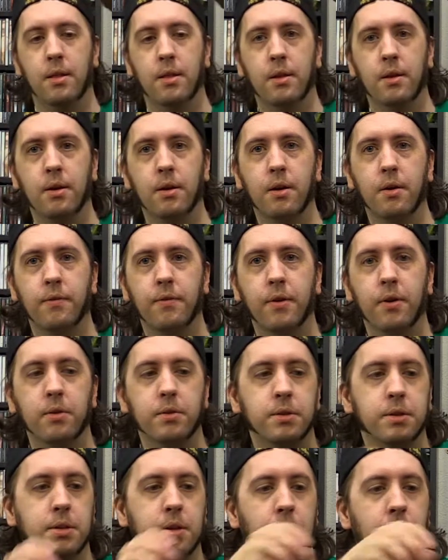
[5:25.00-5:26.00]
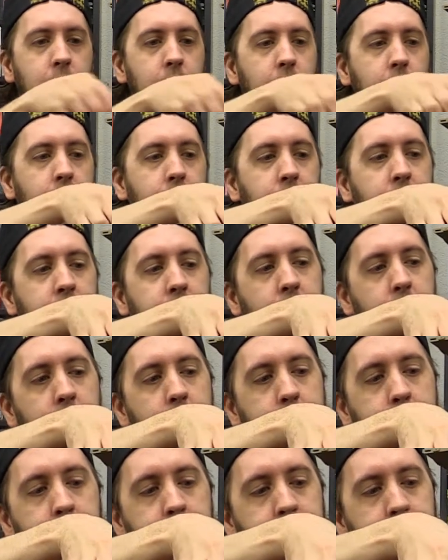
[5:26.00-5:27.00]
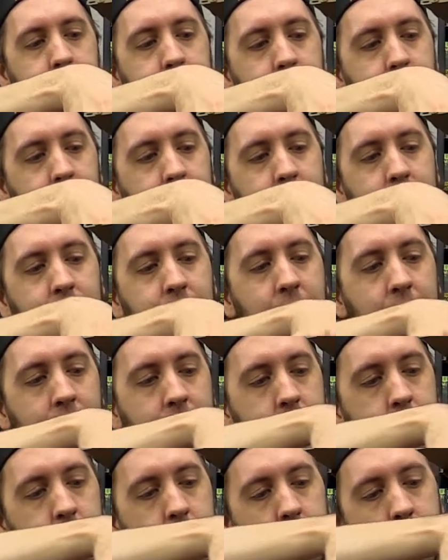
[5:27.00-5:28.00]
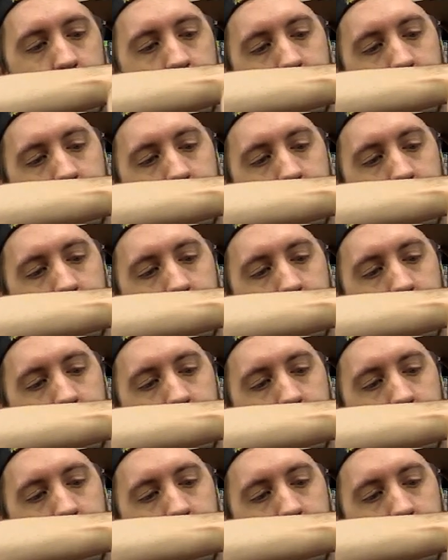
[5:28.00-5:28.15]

There you go, folks. The game,